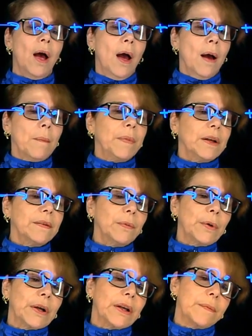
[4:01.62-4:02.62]
because we're
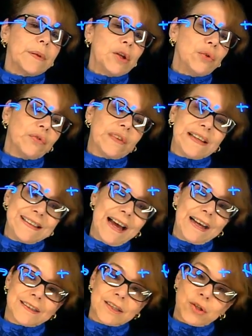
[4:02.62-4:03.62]
going to be using
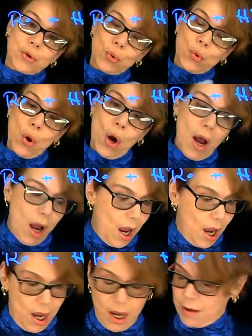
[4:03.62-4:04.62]
that to
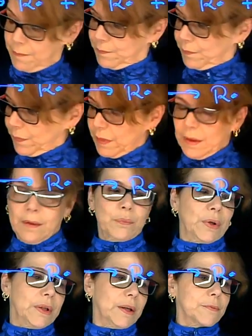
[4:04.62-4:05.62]

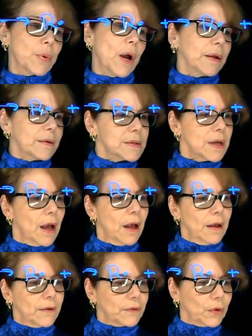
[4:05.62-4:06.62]
predict products.
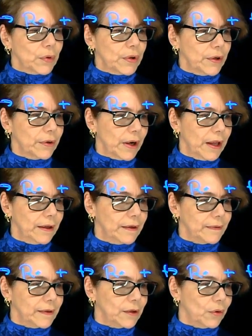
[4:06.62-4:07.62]
So here is
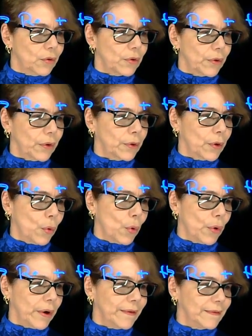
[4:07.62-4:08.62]
the order
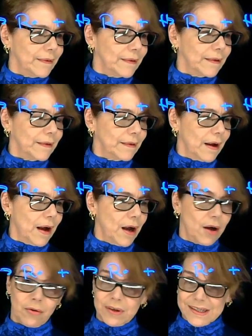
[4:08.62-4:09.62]
or
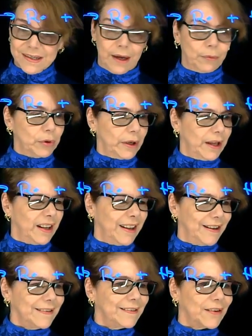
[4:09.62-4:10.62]
how stable it
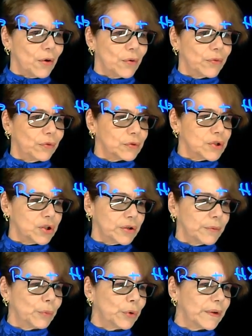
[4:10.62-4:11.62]
is. So tertiary are
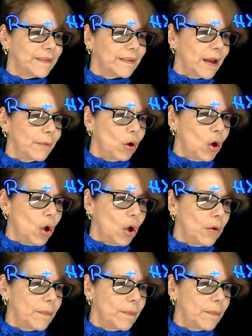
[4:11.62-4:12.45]
more stable,